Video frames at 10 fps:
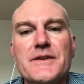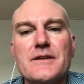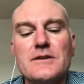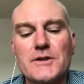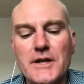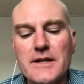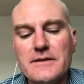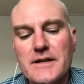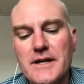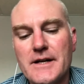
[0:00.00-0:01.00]
lurking
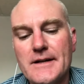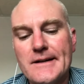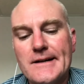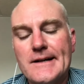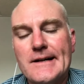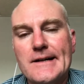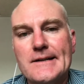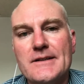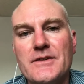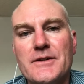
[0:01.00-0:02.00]
there.
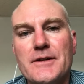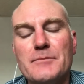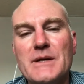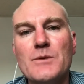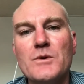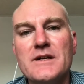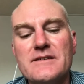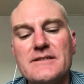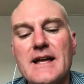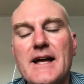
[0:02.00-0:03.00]
Another big one
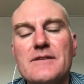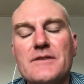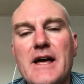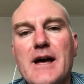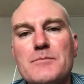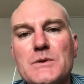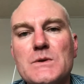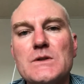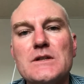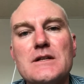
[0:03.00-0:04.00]
is lack of
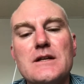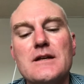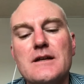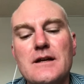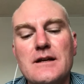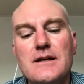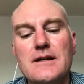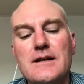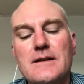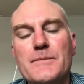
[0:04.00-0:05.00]
capital
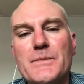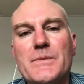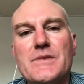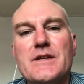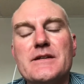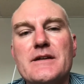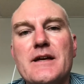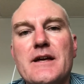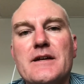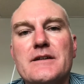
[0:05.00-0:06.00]
that
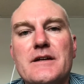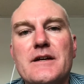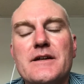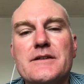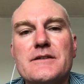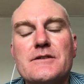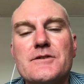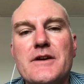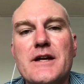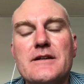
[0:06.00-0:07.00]
can
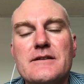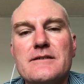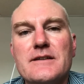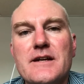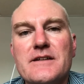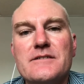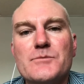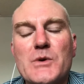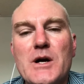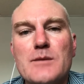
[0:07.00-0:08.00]
create delays and
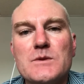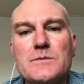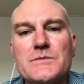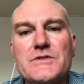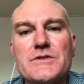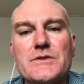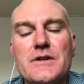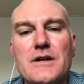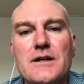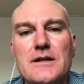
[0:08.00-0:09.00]
problems
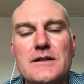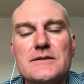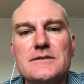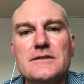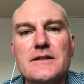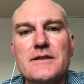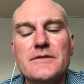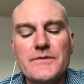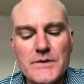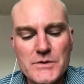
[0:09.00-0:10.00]
in the
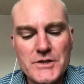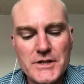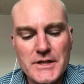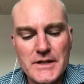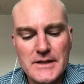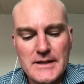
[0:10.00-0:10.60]
future.